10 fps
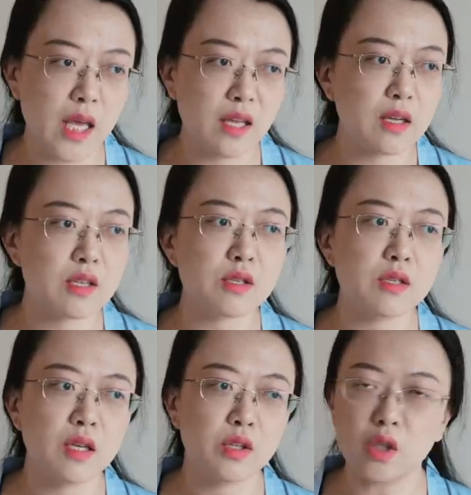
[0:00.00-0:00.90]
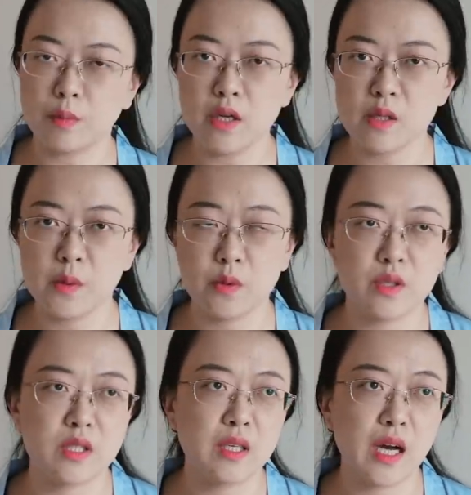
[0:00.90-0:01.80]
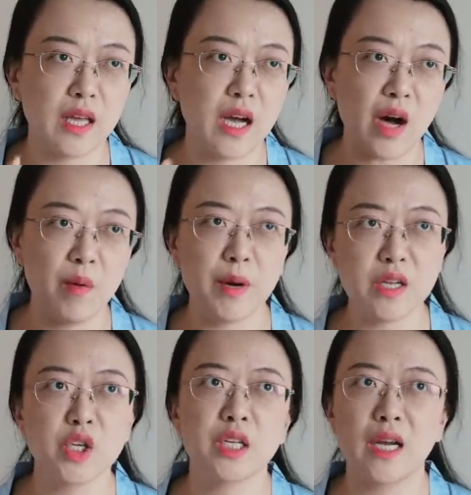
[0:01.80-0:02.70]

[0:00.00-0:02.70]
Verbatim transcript: It is not possible to deny how much it